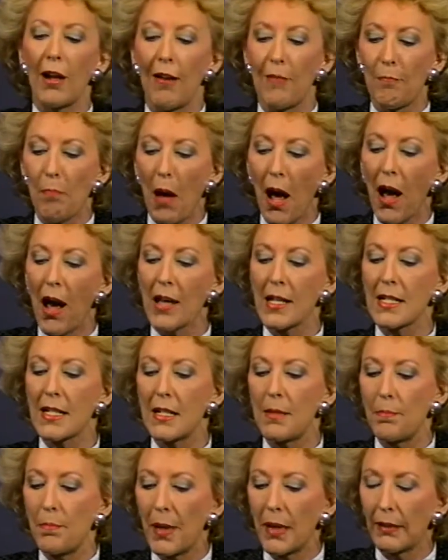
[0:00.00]
of
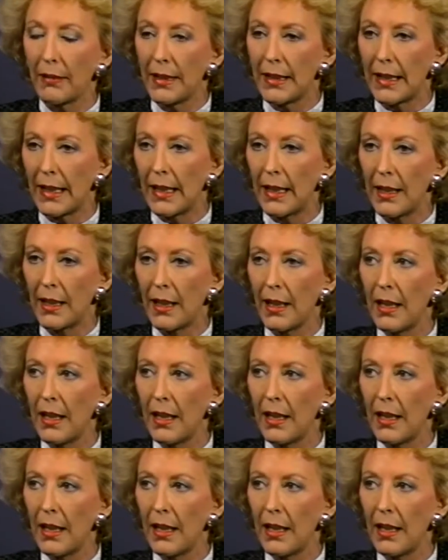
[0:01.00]
possibility.